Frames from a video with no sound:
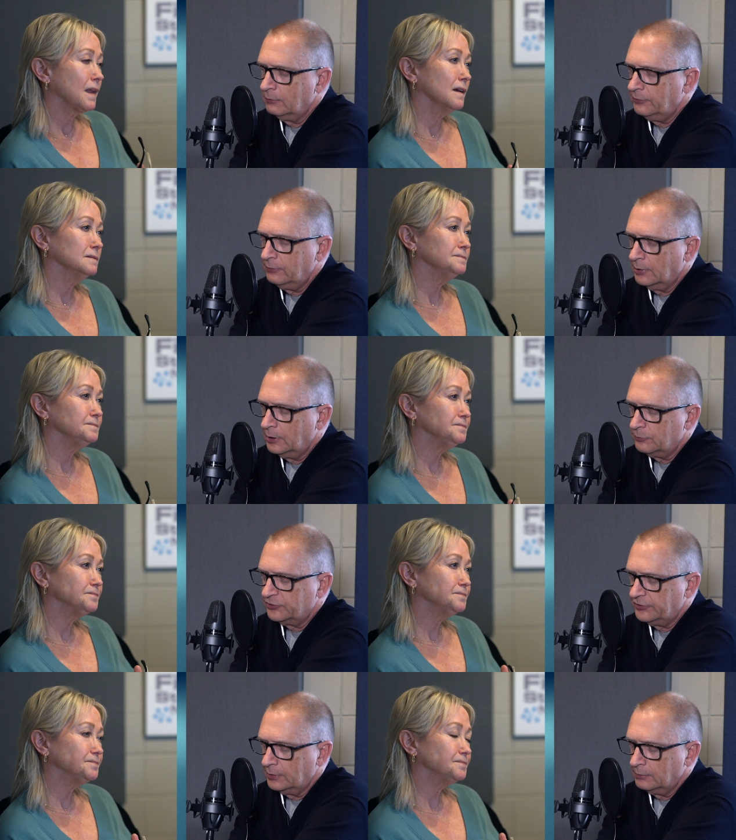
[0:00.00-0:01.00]
Speaker 1: with you
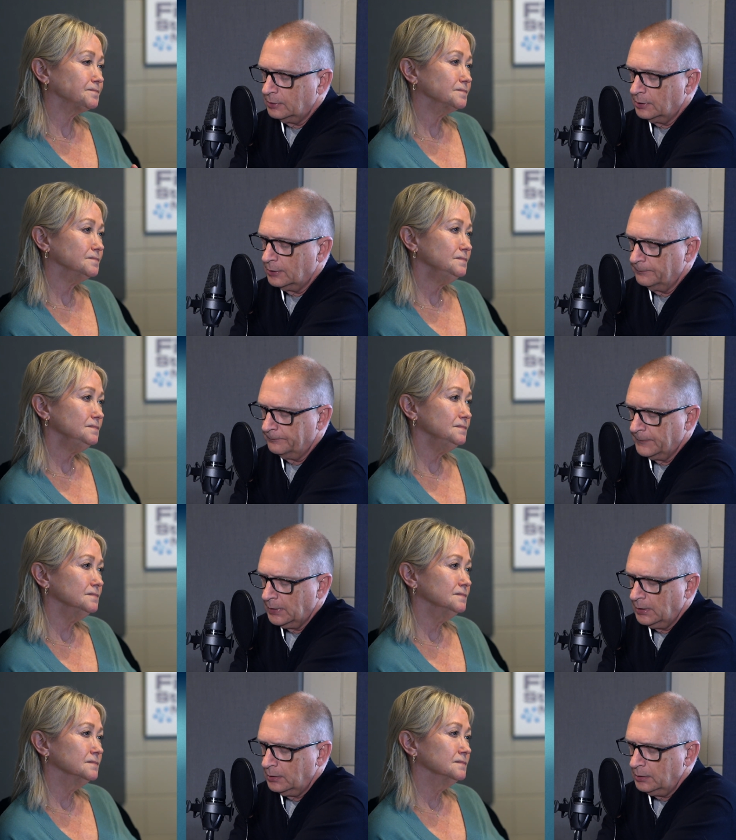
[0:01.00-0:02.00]
100%. Um,
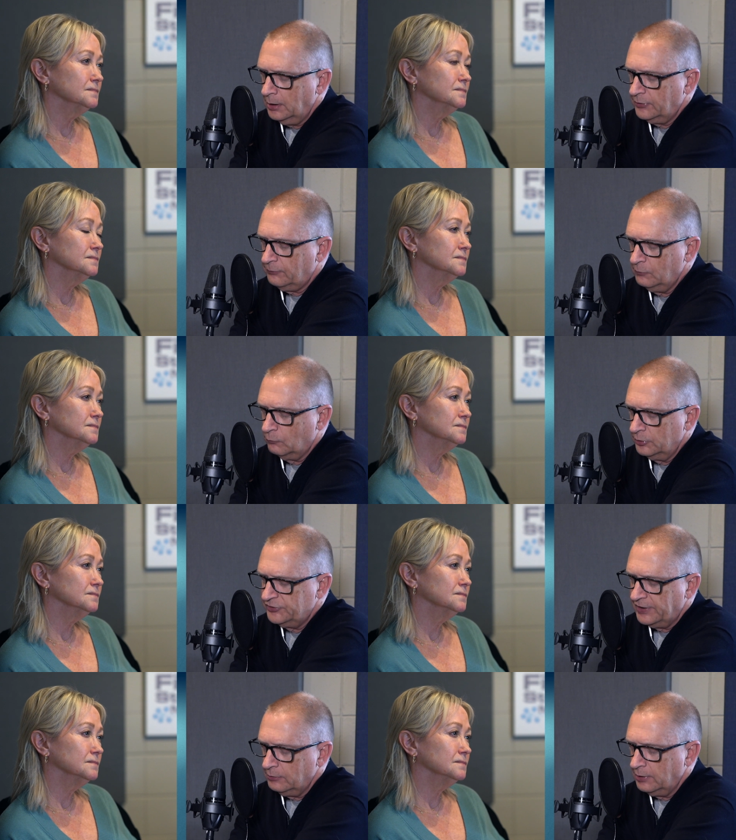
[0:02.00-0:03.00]
you had three words
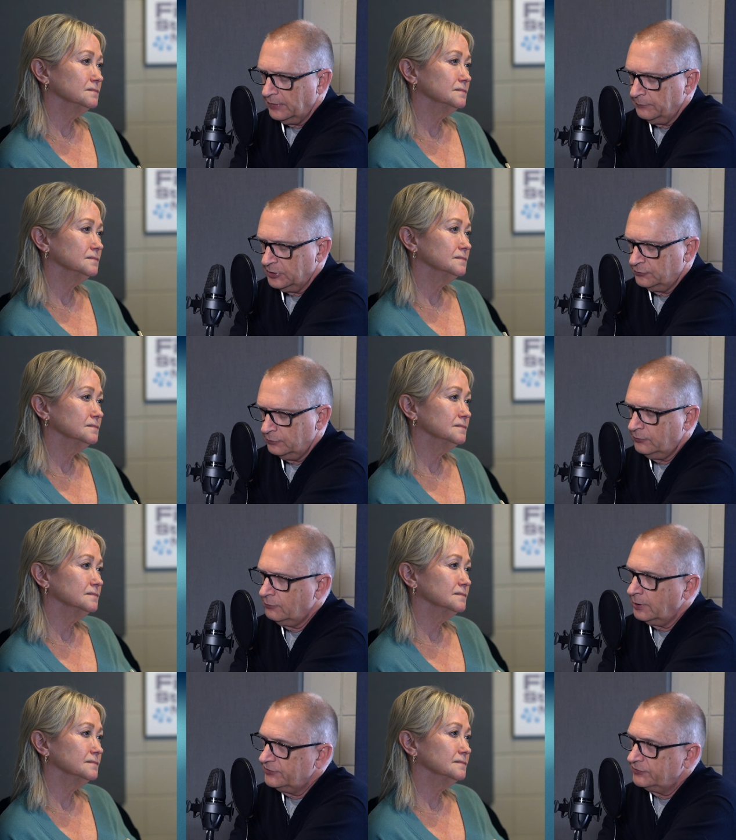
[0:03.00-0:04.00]
that you gave me truth,
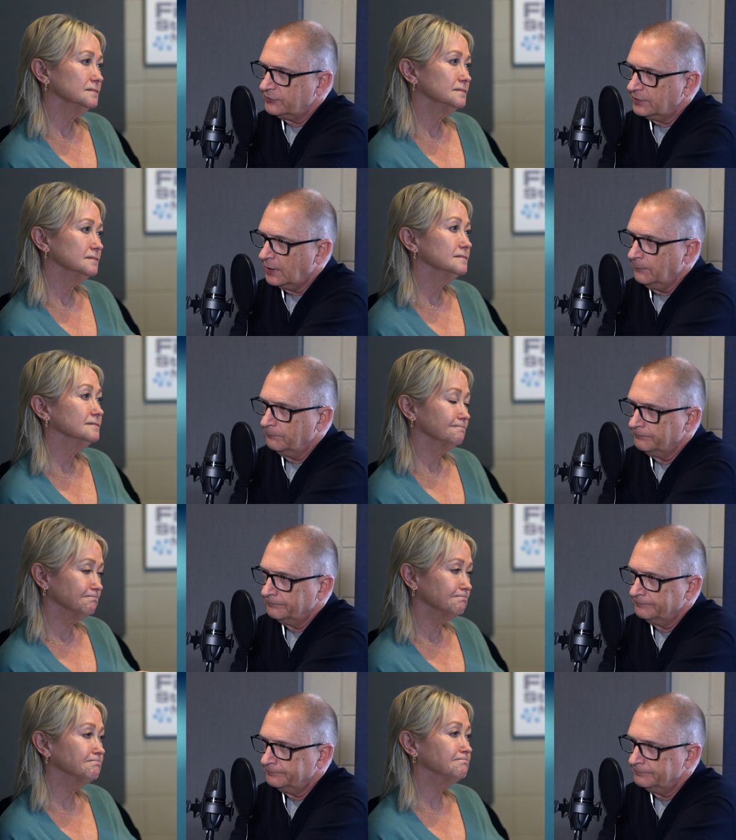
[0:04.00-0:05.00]
grace, and time.
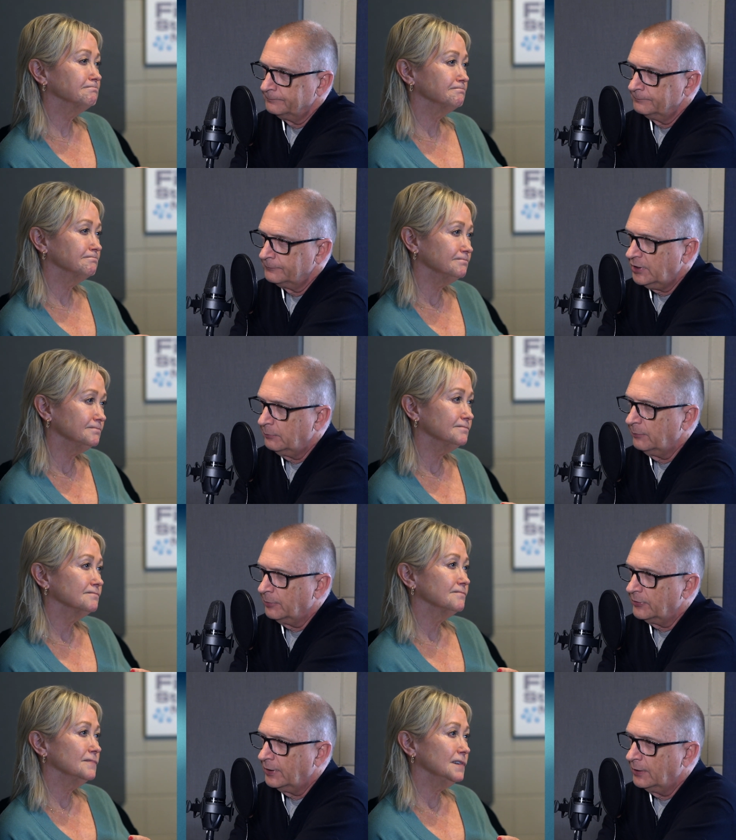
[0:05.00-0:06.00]
Mm-hmm. Tell me
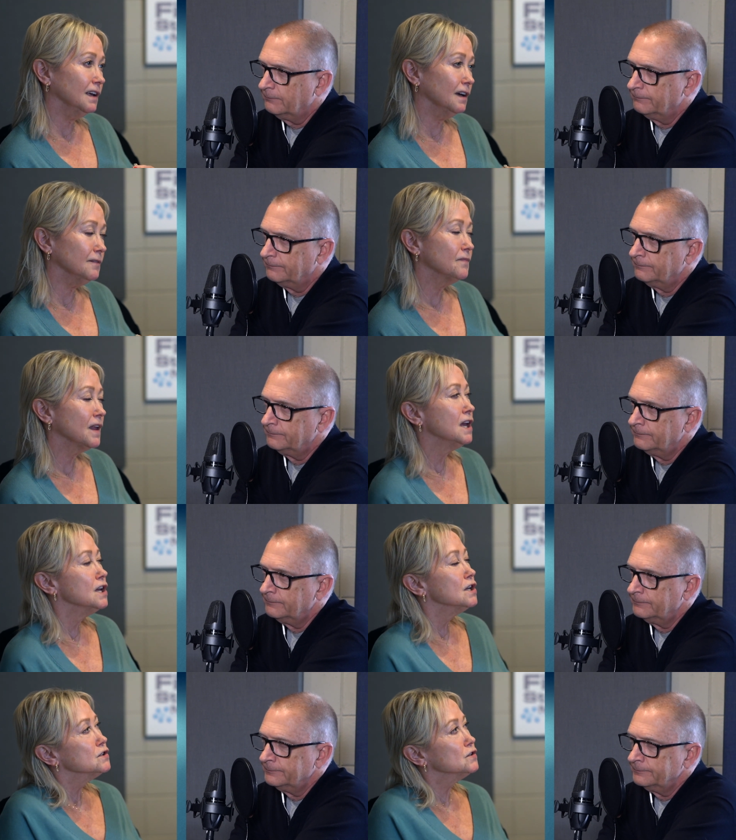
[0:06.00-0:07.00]
about that.
Speaker 2: Yeah.
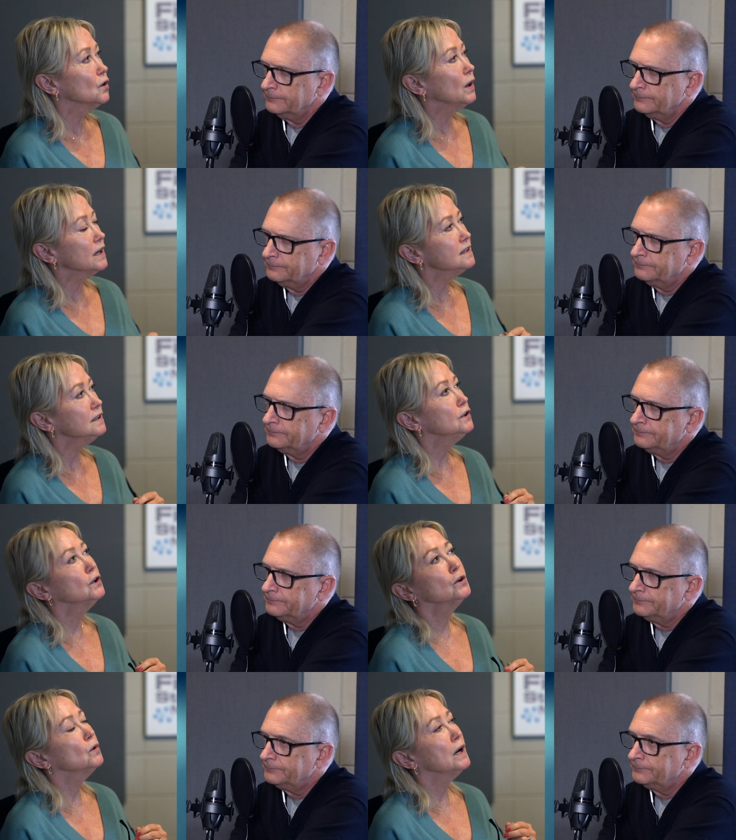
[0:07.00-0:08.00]
So I think, you
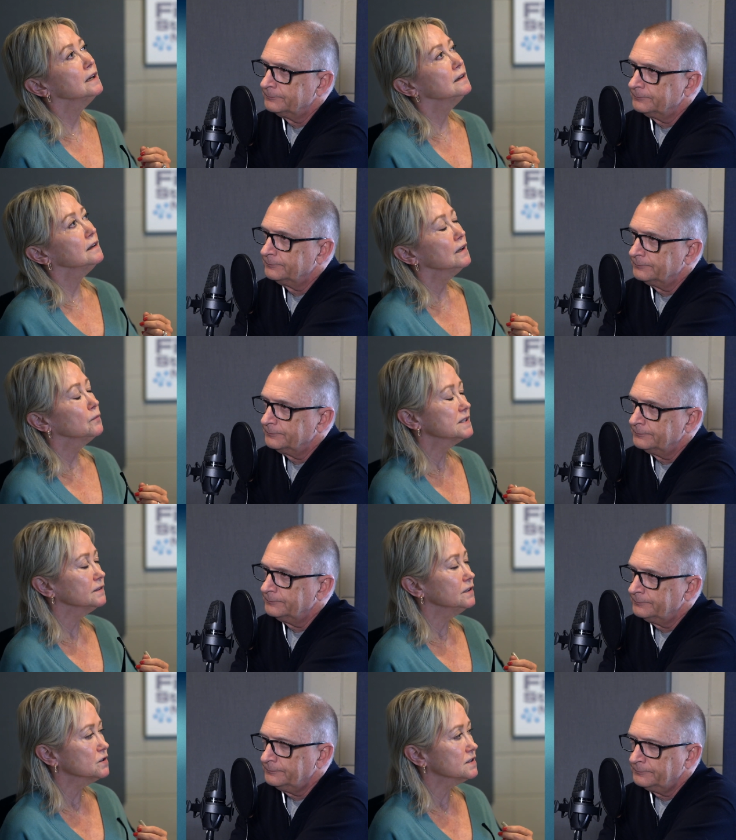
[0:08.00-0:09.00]
know, I, I
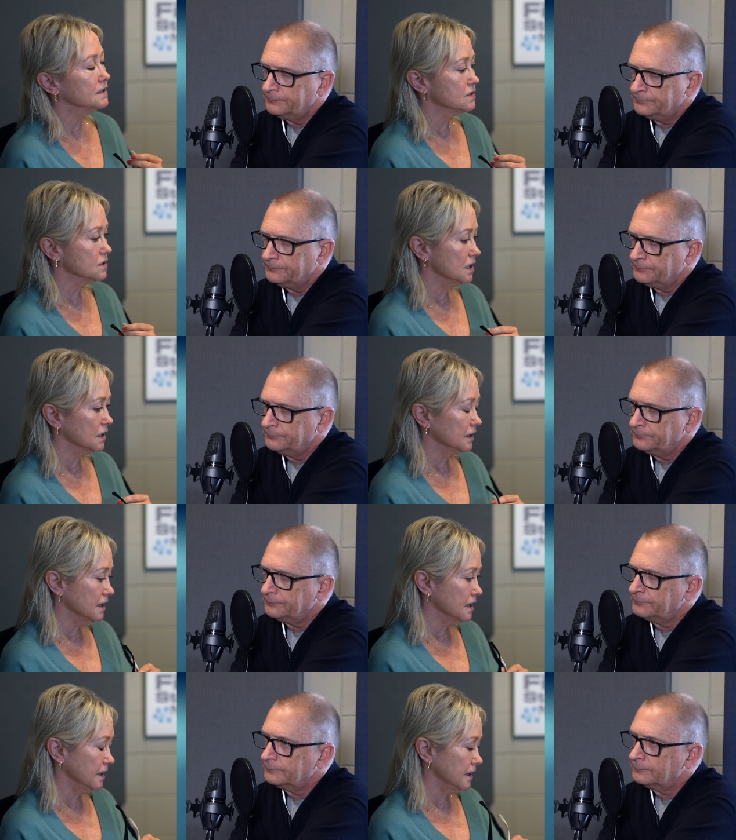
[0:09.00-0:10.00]
recently just did a talk
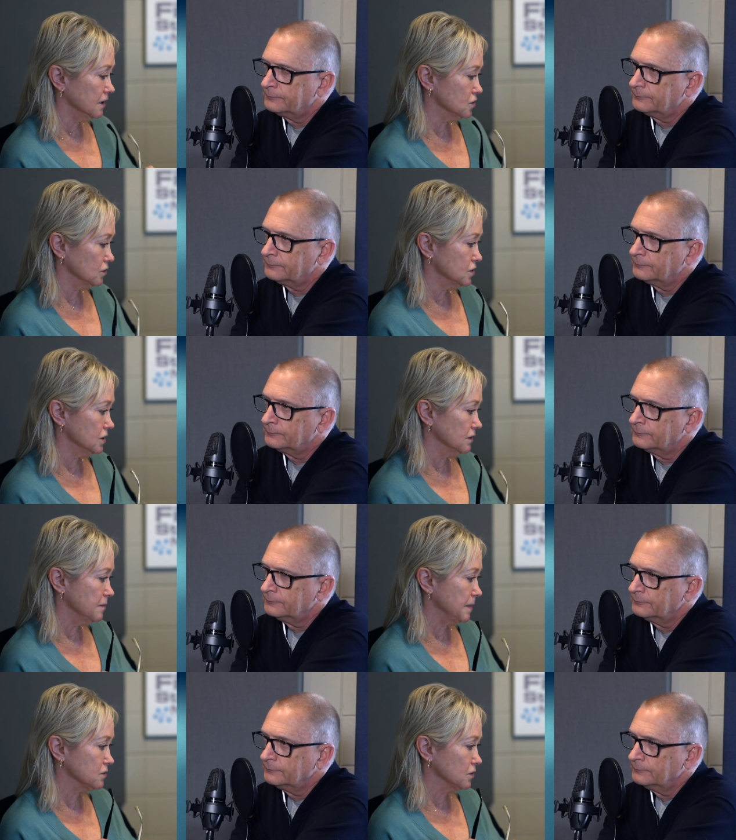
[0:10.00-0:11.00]
uh, at a church here in
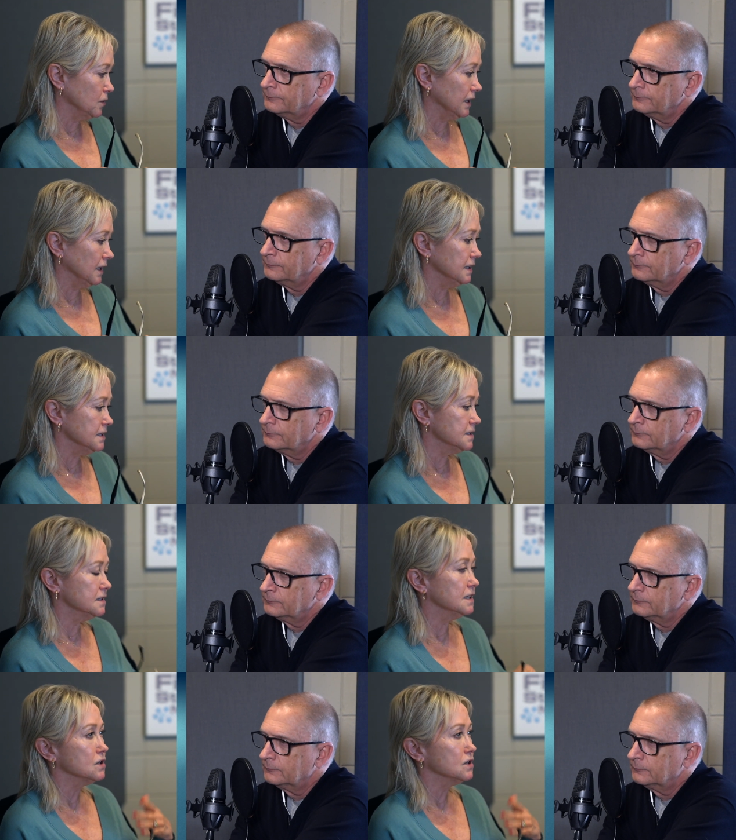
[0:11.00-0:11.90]
the metro, and I the